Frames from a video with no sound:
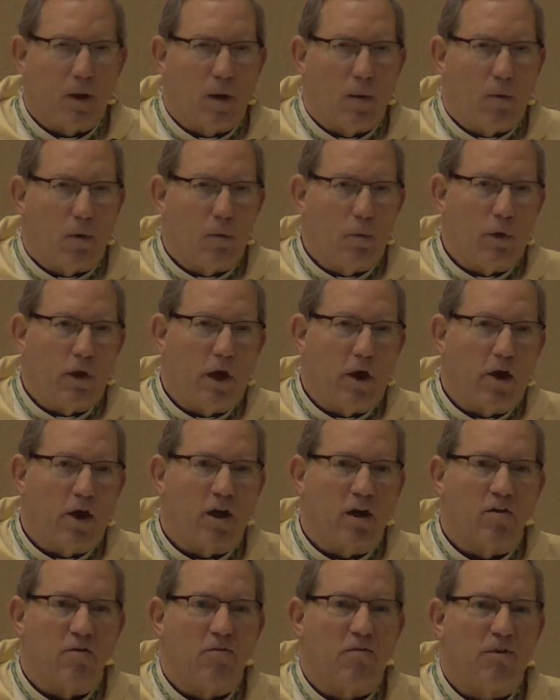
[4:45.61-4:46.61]
When we are
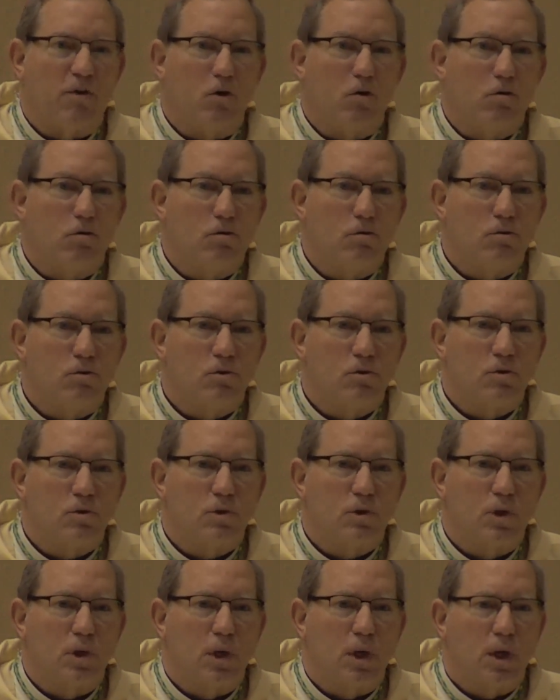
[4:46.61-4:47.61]

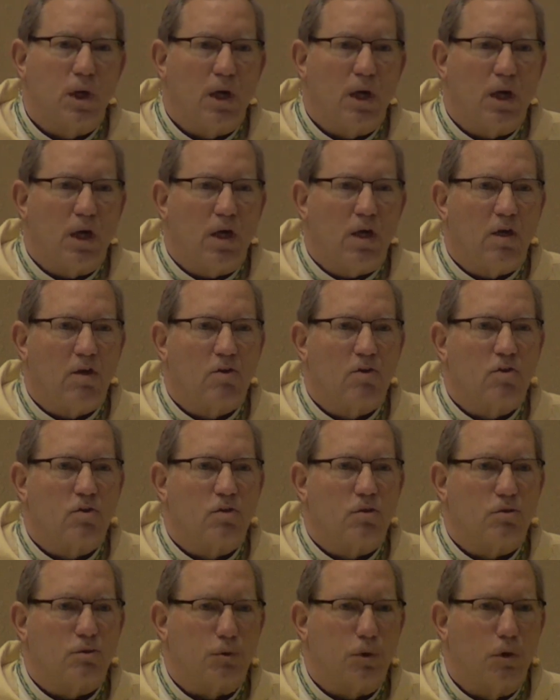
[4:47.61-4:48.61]
confused, he is
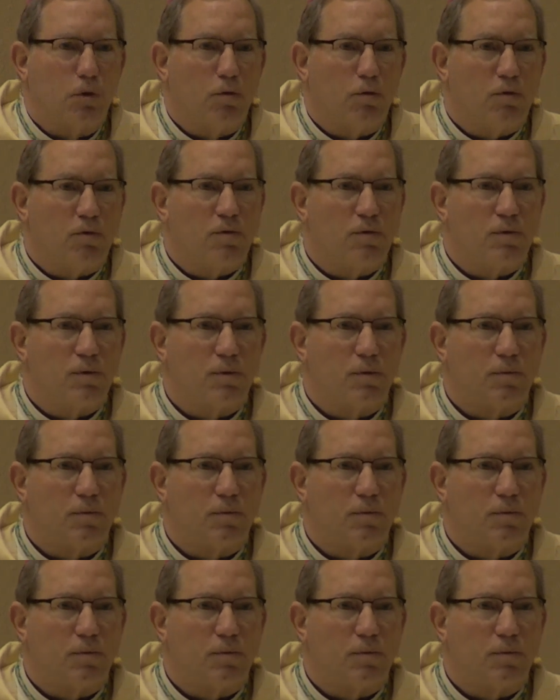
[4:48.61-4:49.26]
the truth.